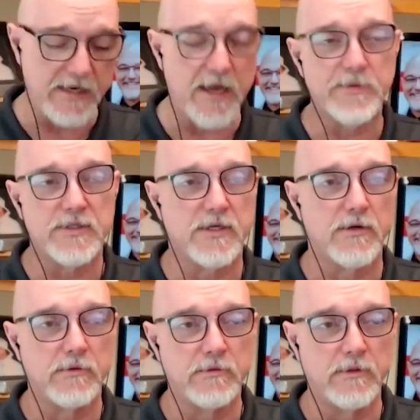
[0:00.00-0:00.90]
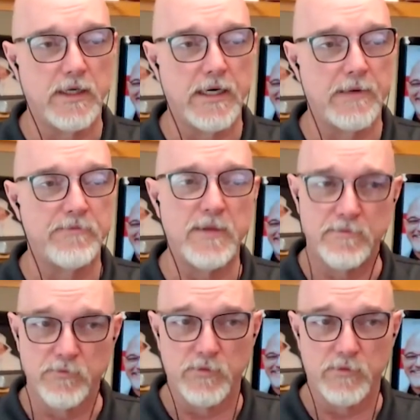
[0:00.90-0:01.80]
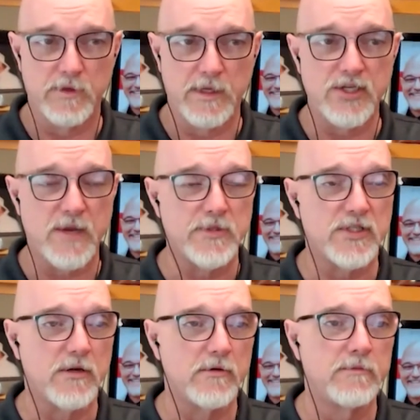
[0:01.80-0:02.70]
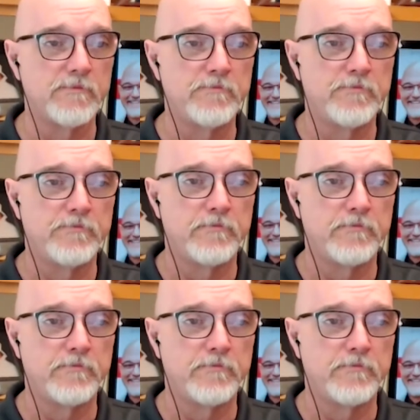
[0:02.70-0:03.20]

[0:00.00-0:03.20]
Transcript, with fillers: be an 8 episode, each episode,